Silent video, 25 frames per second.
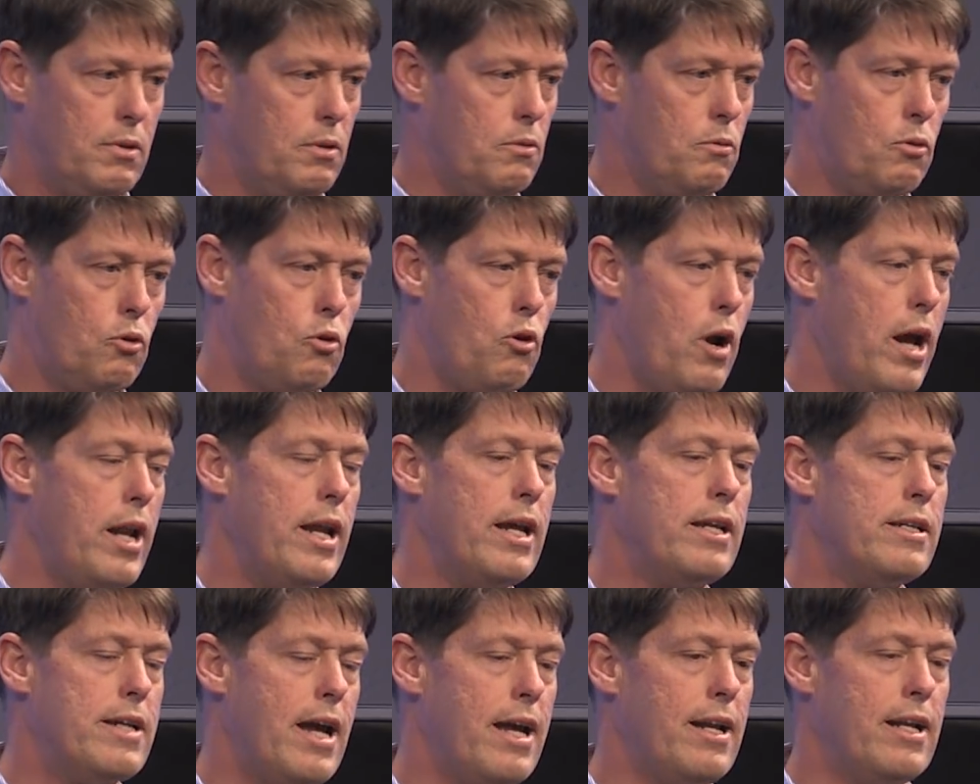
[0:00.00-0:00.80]

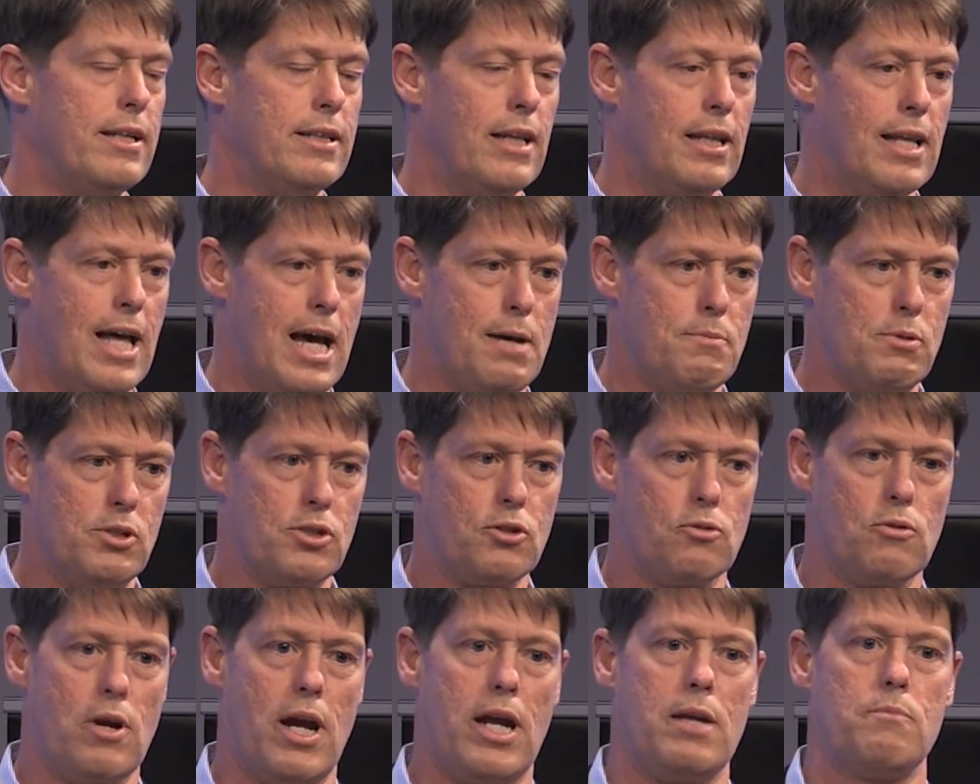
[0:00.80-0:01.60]
creating data in the lab is
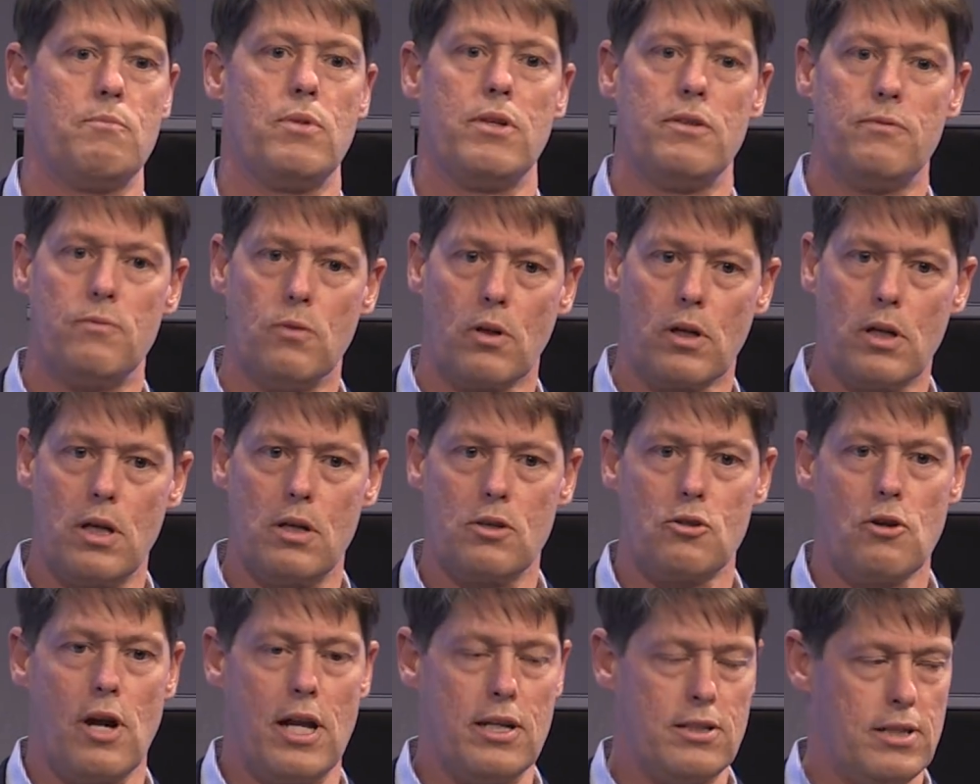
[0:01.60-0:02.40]
great, but if we're going to
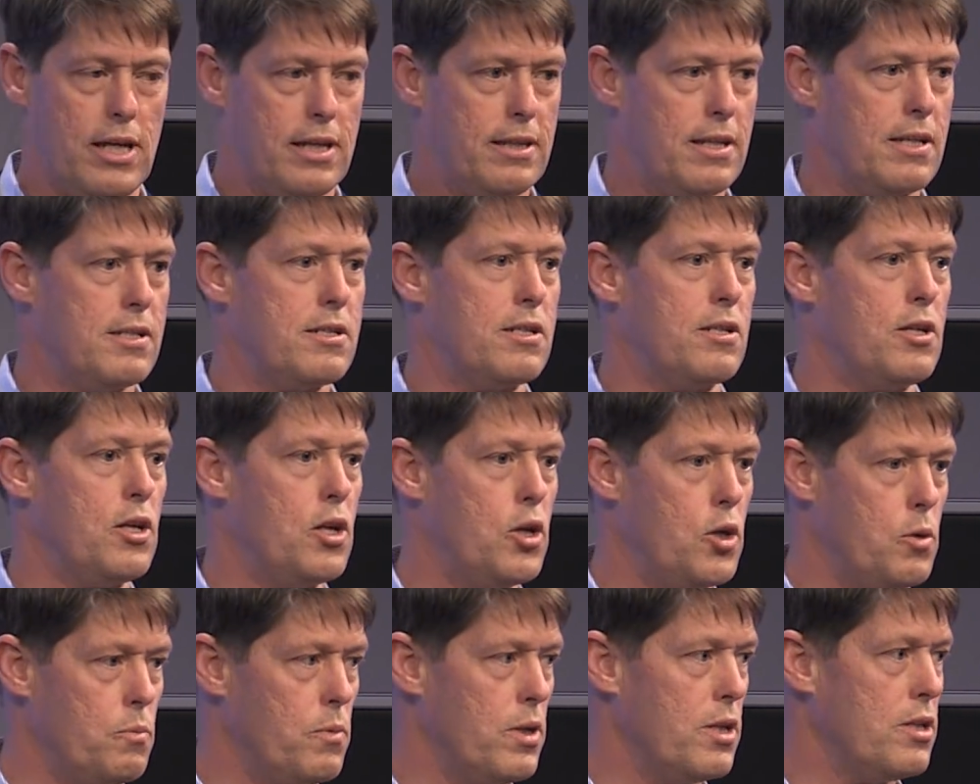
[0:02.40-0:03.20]
translate this into
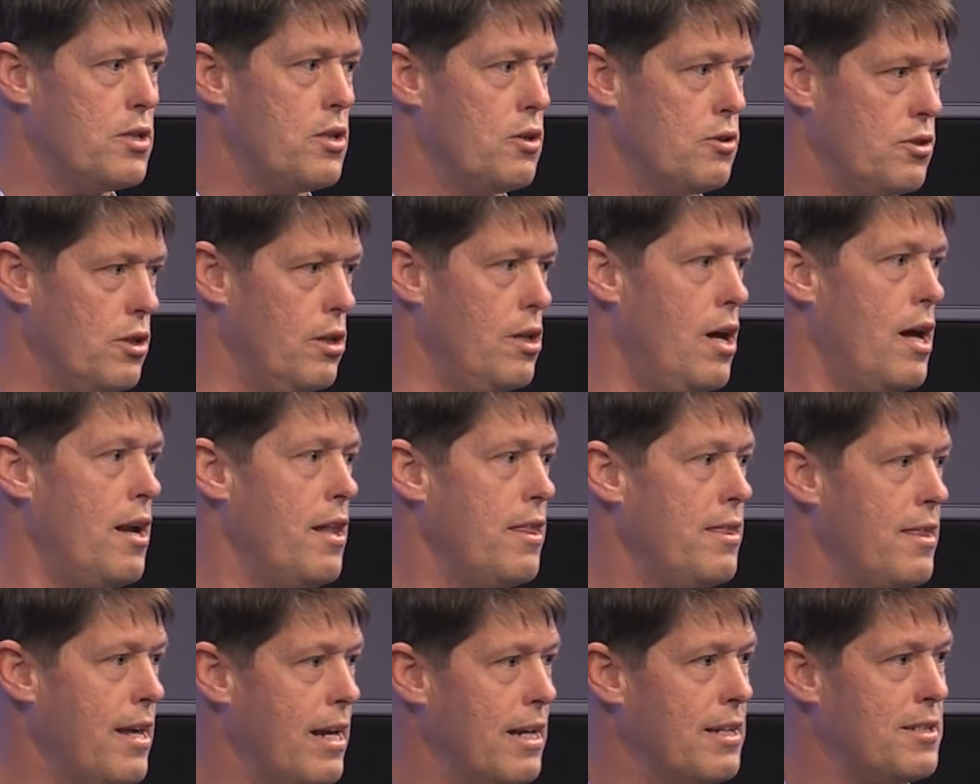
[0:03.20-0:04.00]
humans, there's a lot of
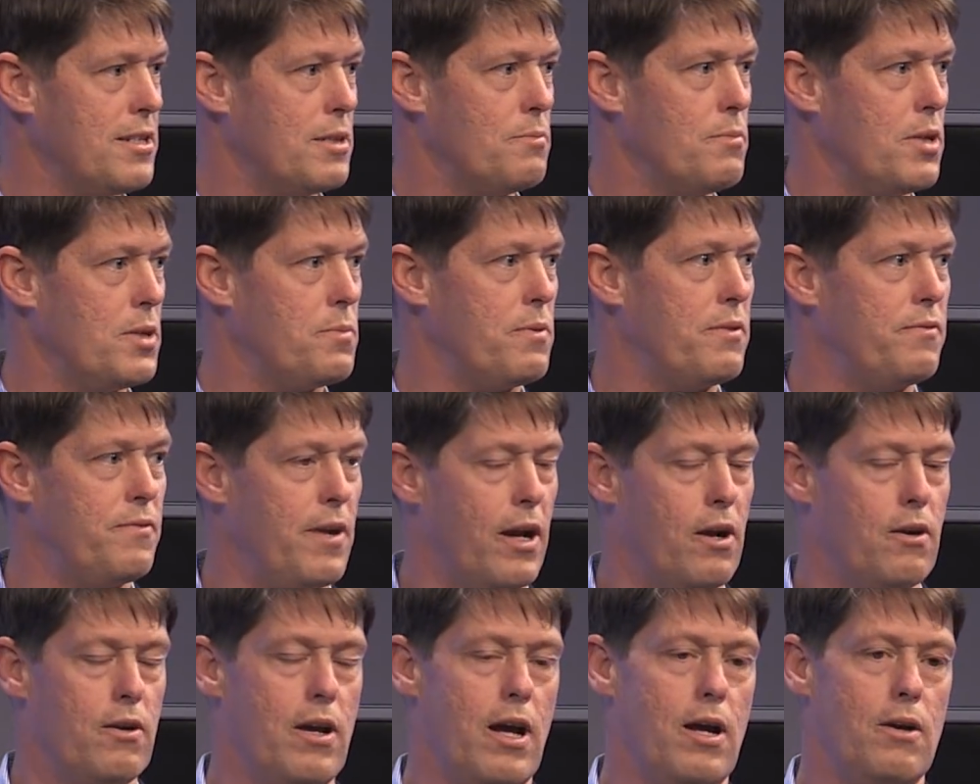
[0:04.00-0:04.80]
things that must be
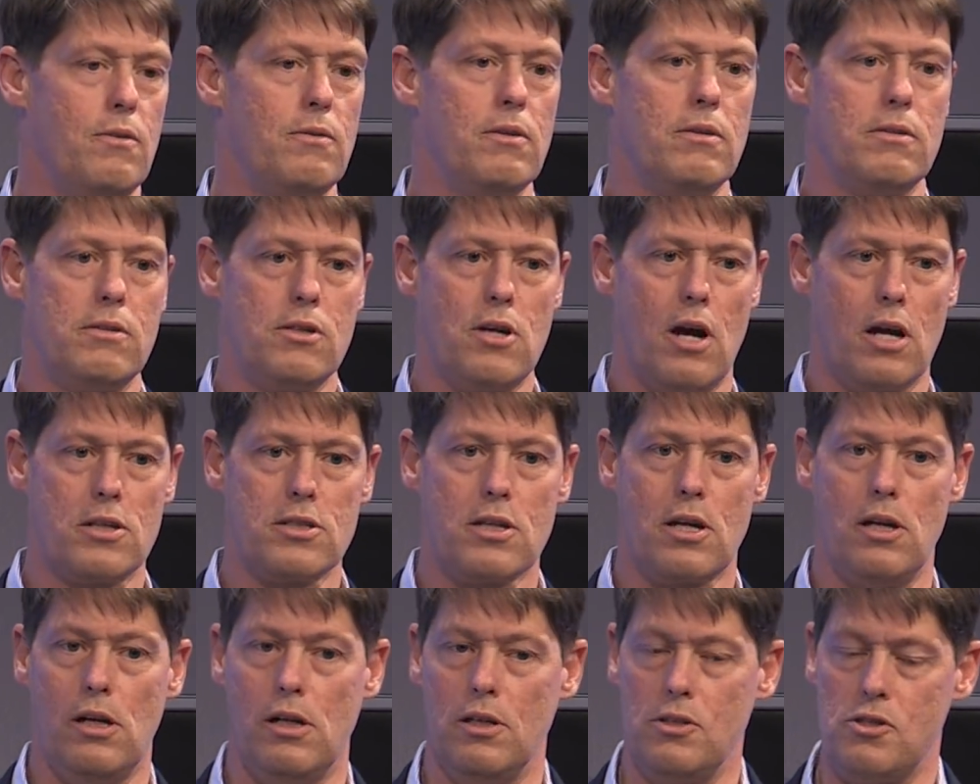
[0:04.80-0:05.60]
figured out.
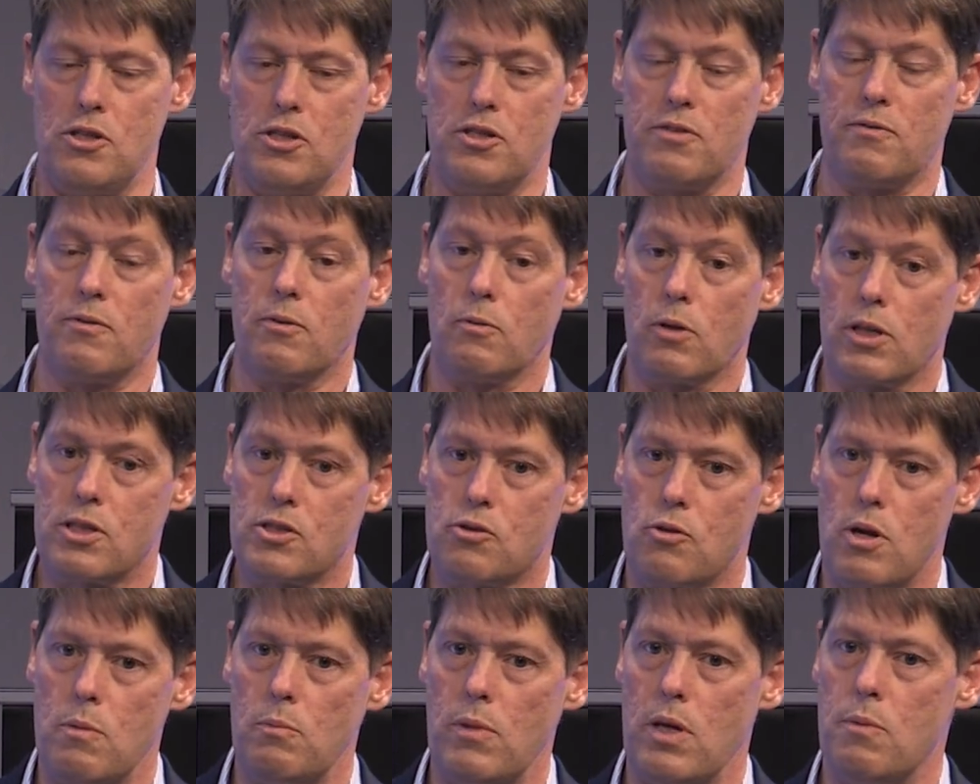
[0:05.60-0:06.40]
Toxicology is
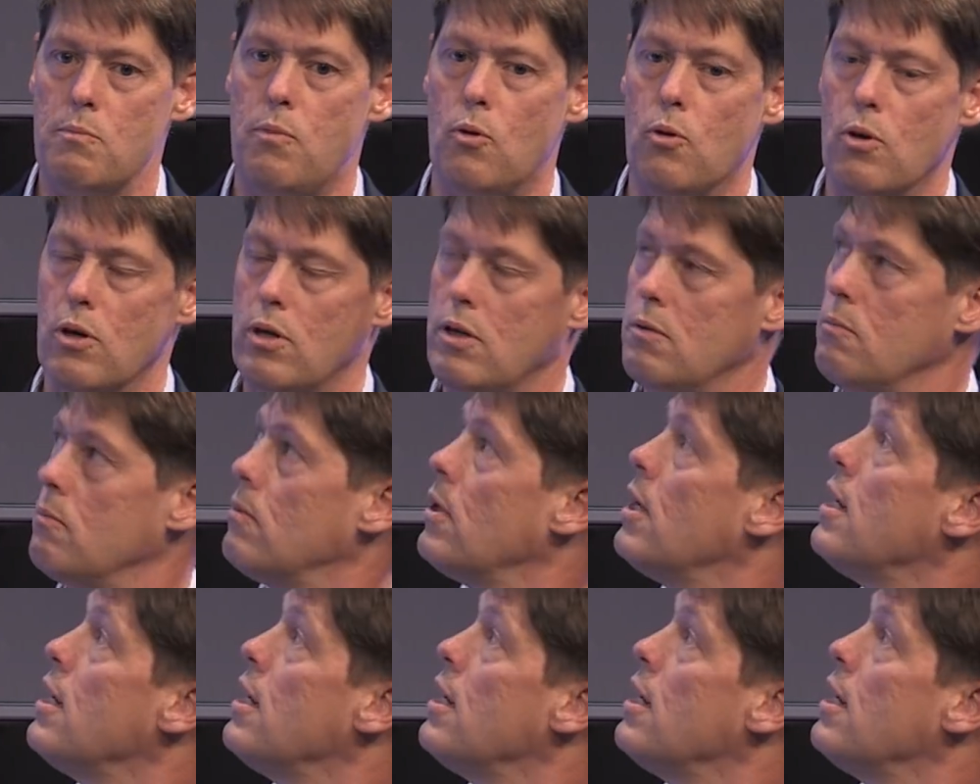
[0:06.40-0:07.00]
extremely important.